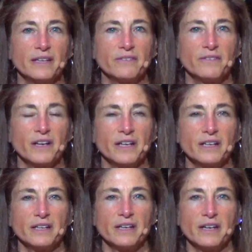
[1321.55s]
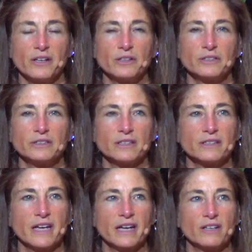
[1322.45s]
if I had held
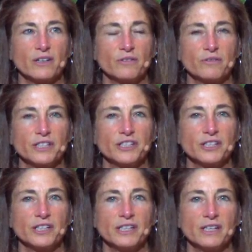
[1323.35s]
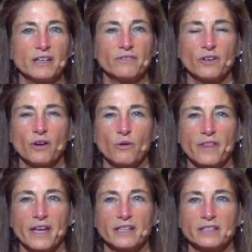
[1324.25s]
that rigidity of, oh,
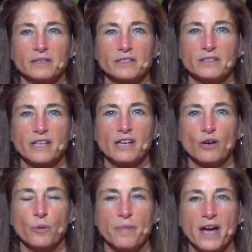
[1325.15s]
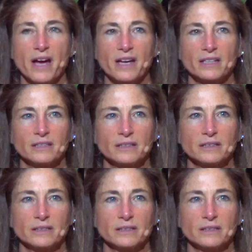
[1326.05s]
that is, they are bad.